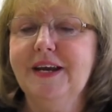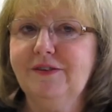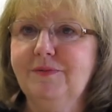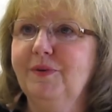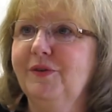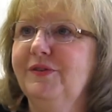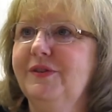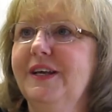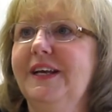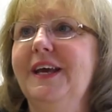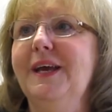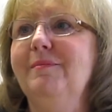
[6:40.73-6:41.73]
the next
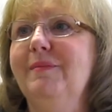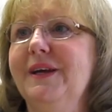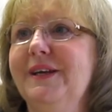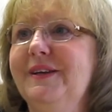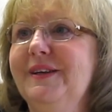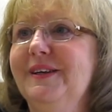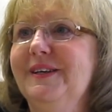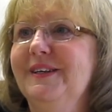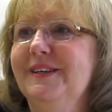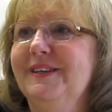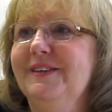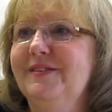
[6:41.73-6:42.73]
person that came in
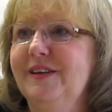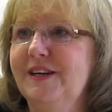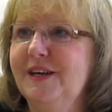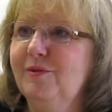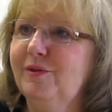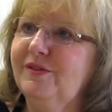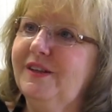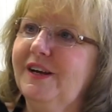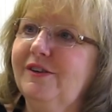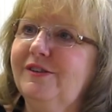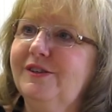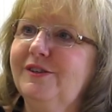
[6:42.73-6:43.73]
said he
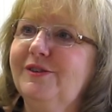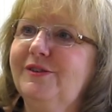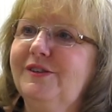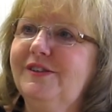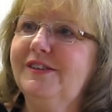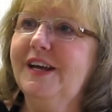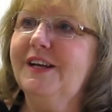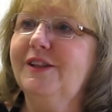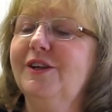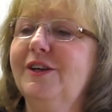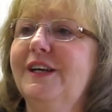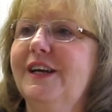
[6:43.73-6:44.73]
was there to
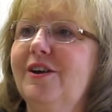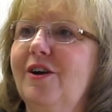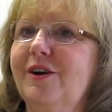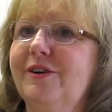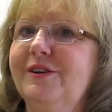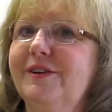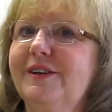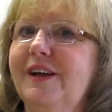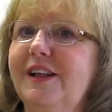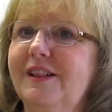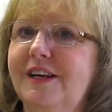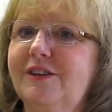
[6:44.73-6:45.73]
take a look at our
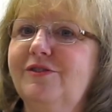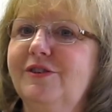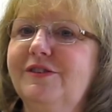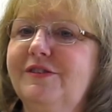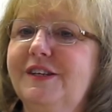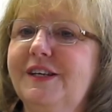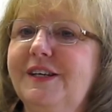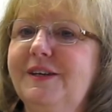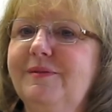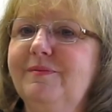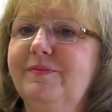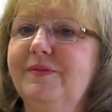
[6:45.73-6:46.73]

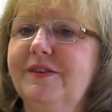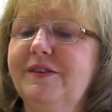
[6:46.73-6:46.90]
electricity